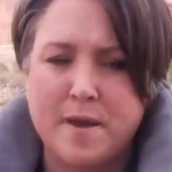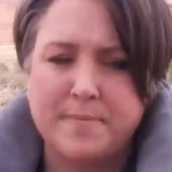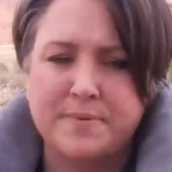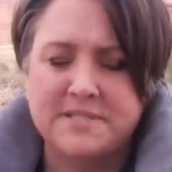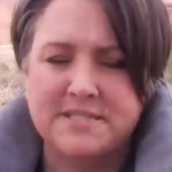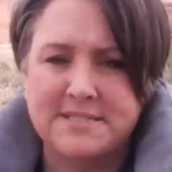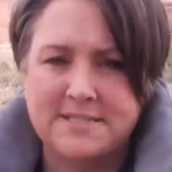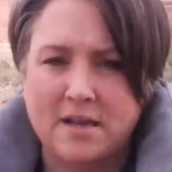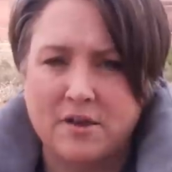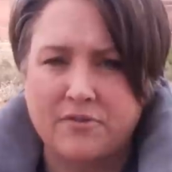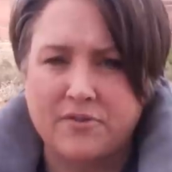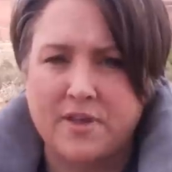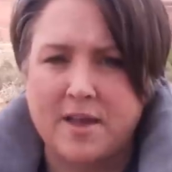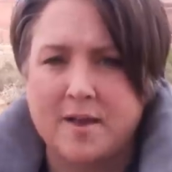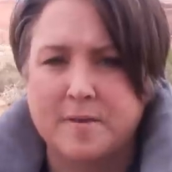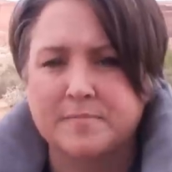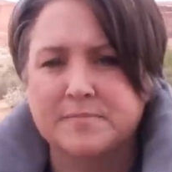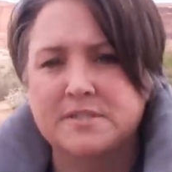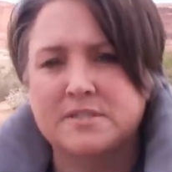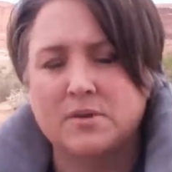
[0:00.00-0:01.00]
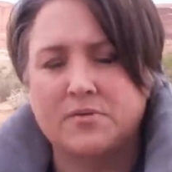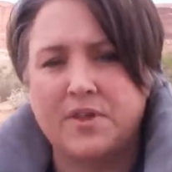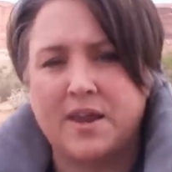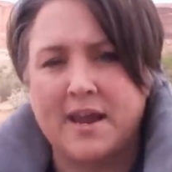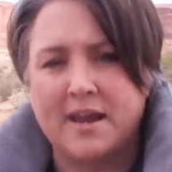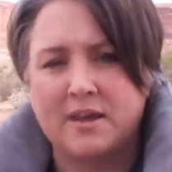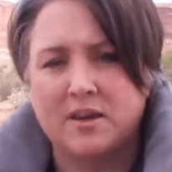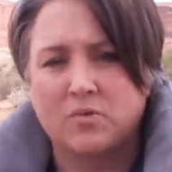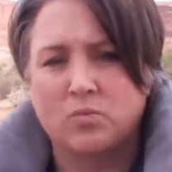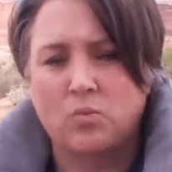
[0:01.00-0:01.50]
up and sell them so that
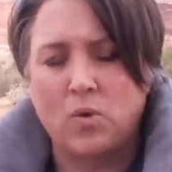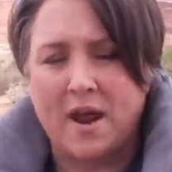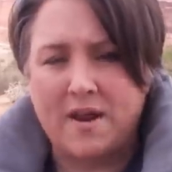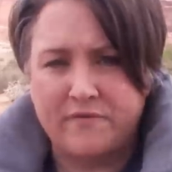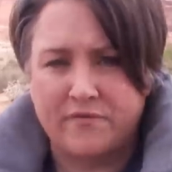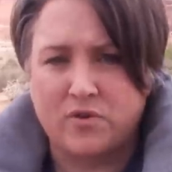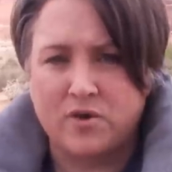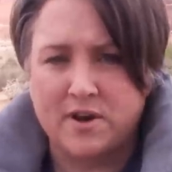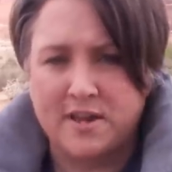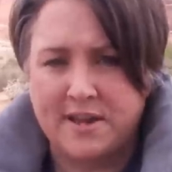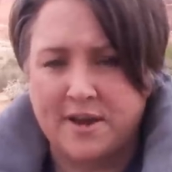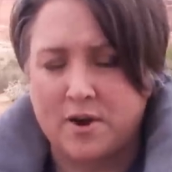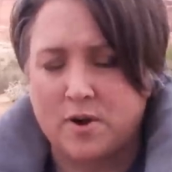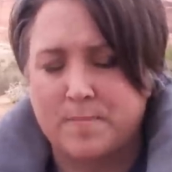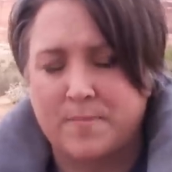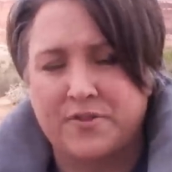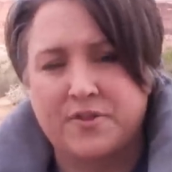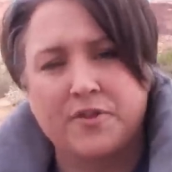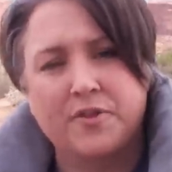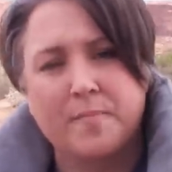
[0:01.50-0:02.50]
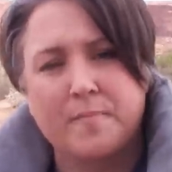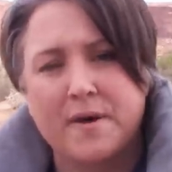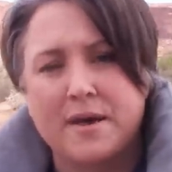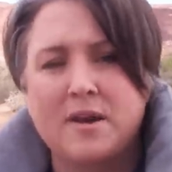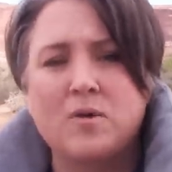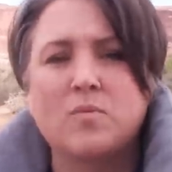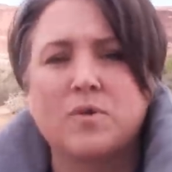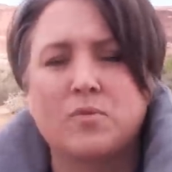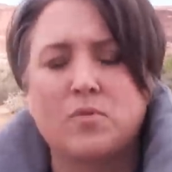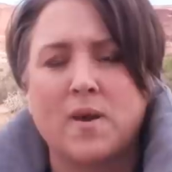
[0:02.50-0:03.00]
I could write for a year, but then the
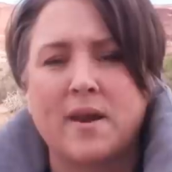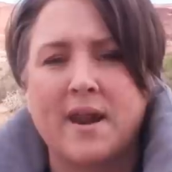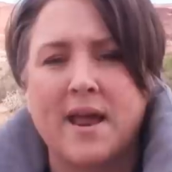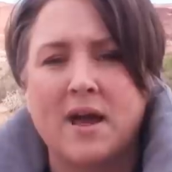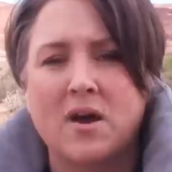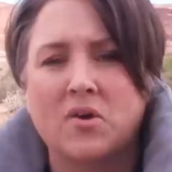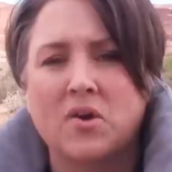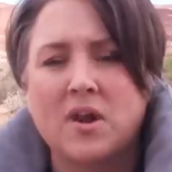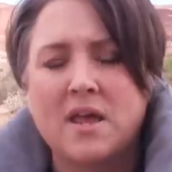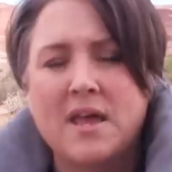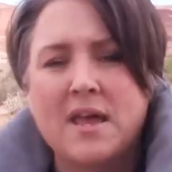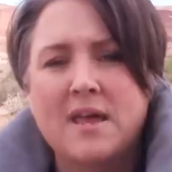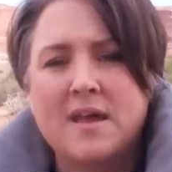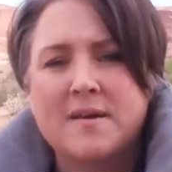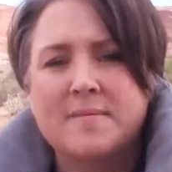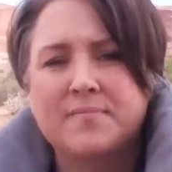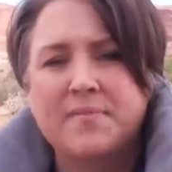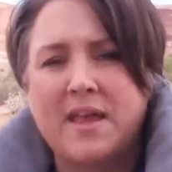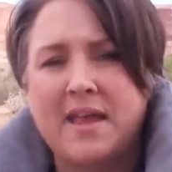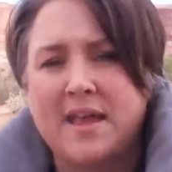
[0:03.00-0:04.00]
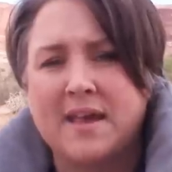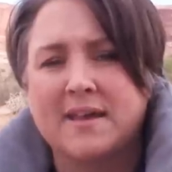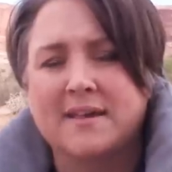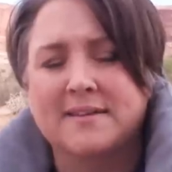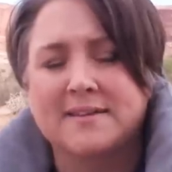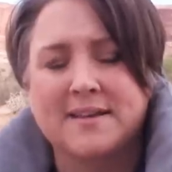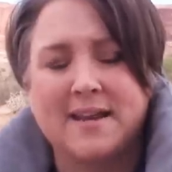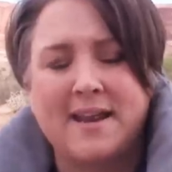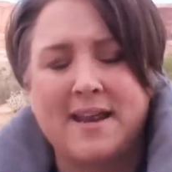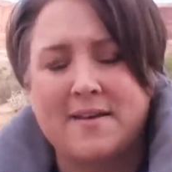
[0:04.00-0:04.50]
money would run out
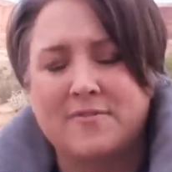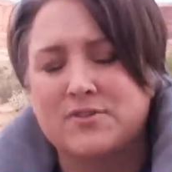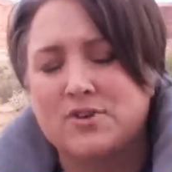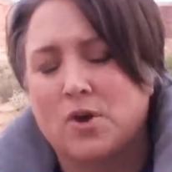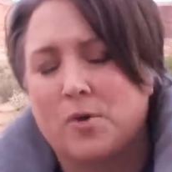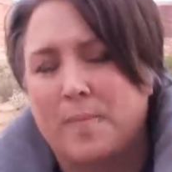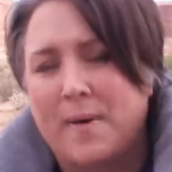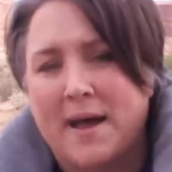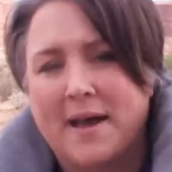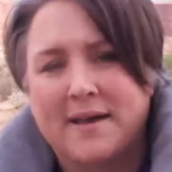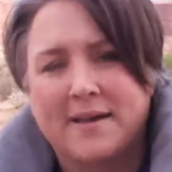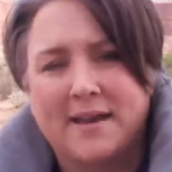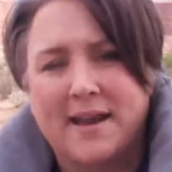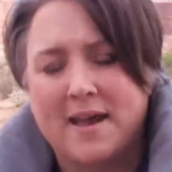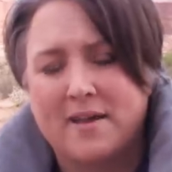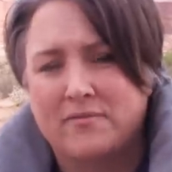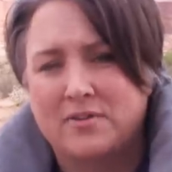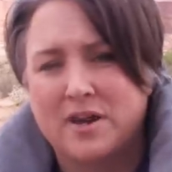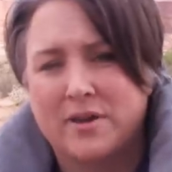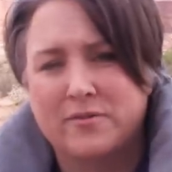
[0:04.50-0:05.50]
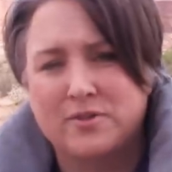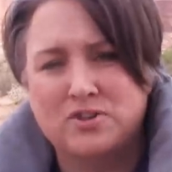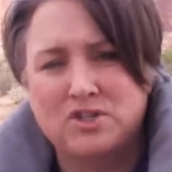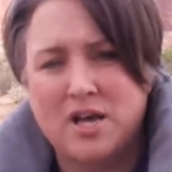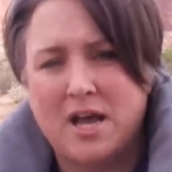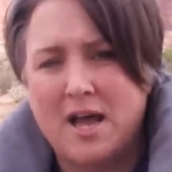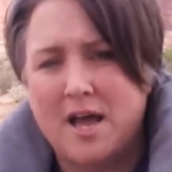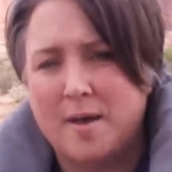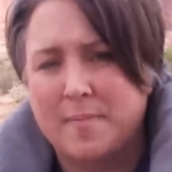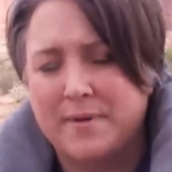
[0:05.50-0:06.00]
and I'd have to go back and have another
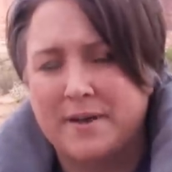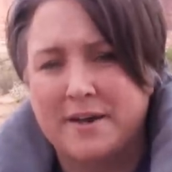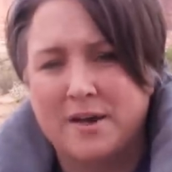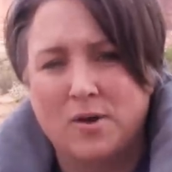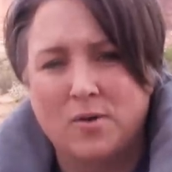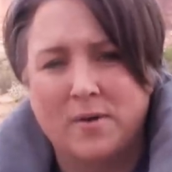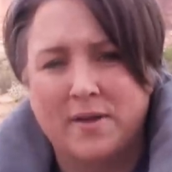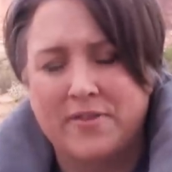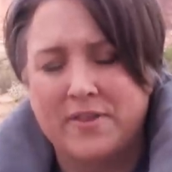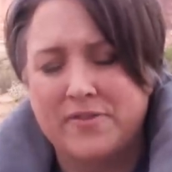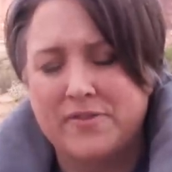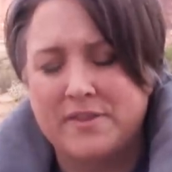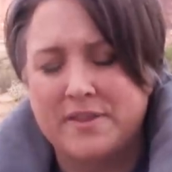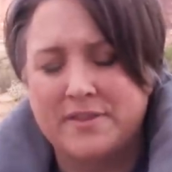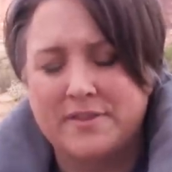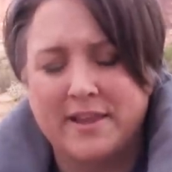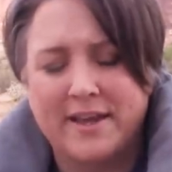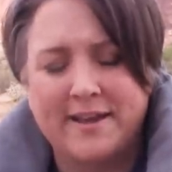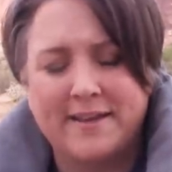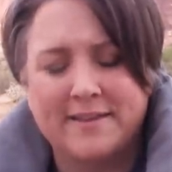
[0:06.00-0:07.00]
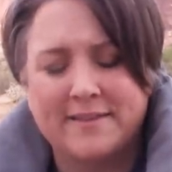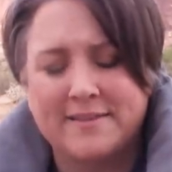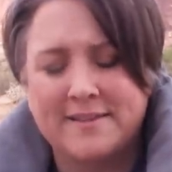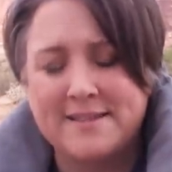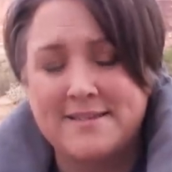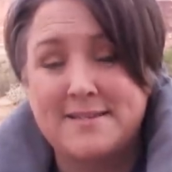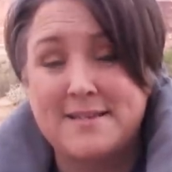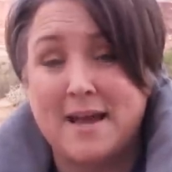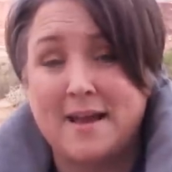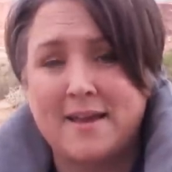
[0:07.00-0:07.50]
job, you know, and then
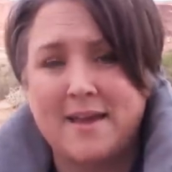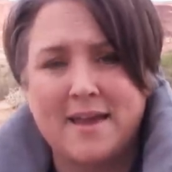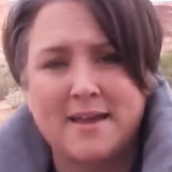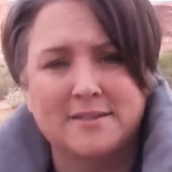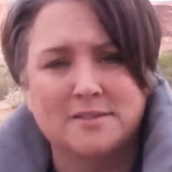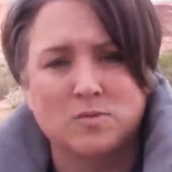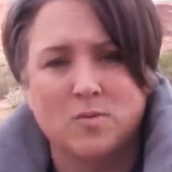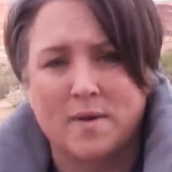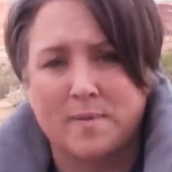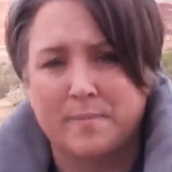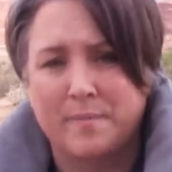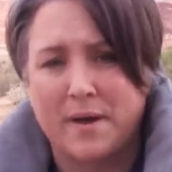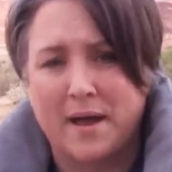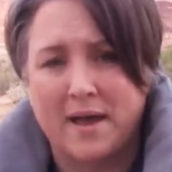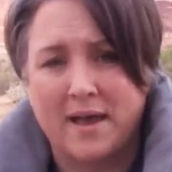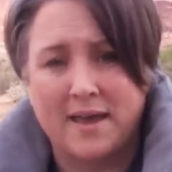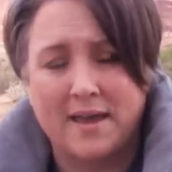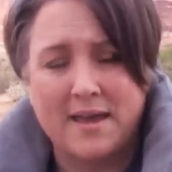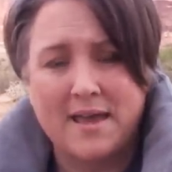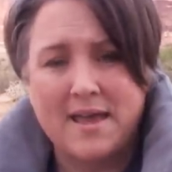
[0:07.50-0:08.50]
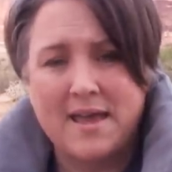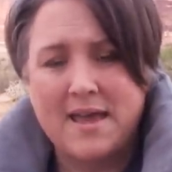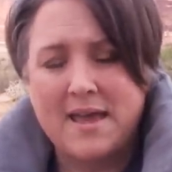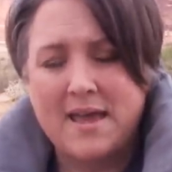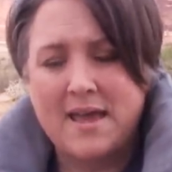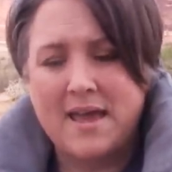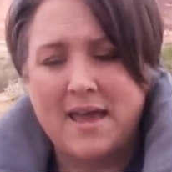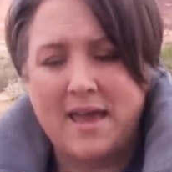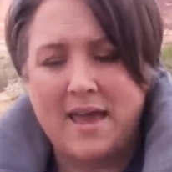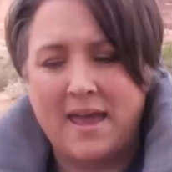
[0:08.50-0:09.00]
the decades went by.
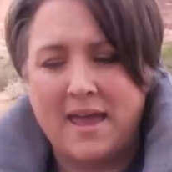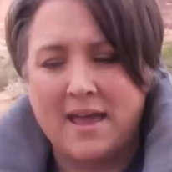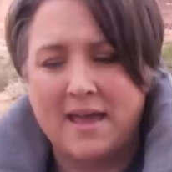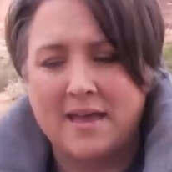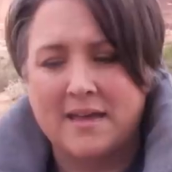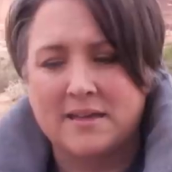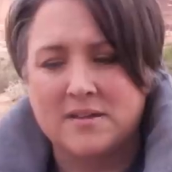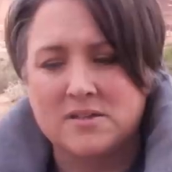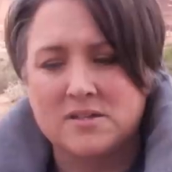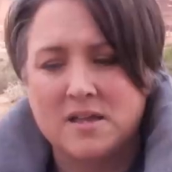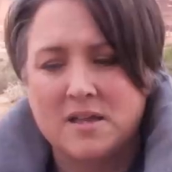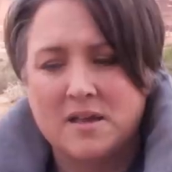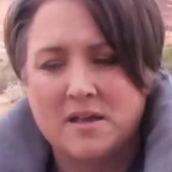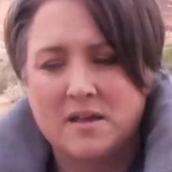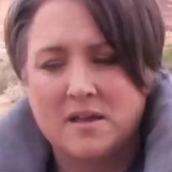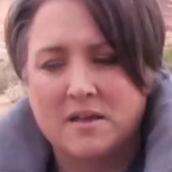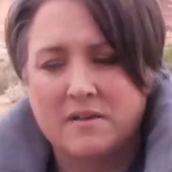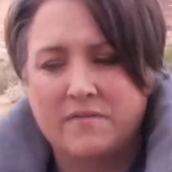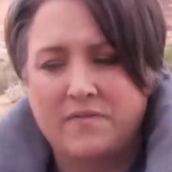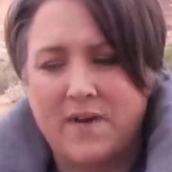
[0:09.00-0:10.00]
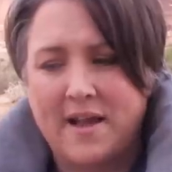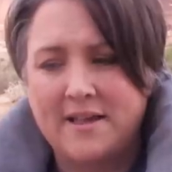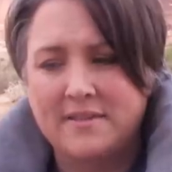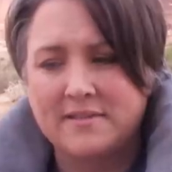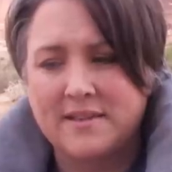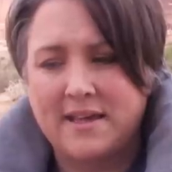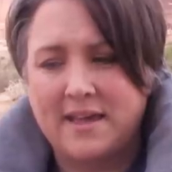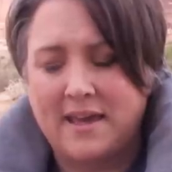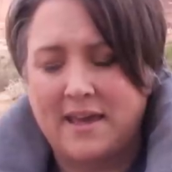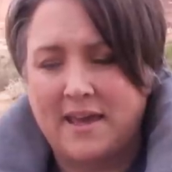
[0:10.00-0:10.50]
And
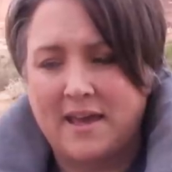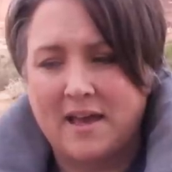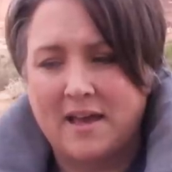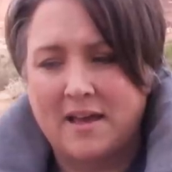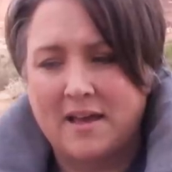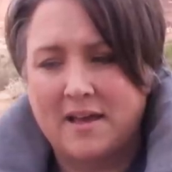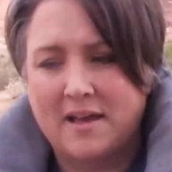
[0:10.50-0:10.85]
finally,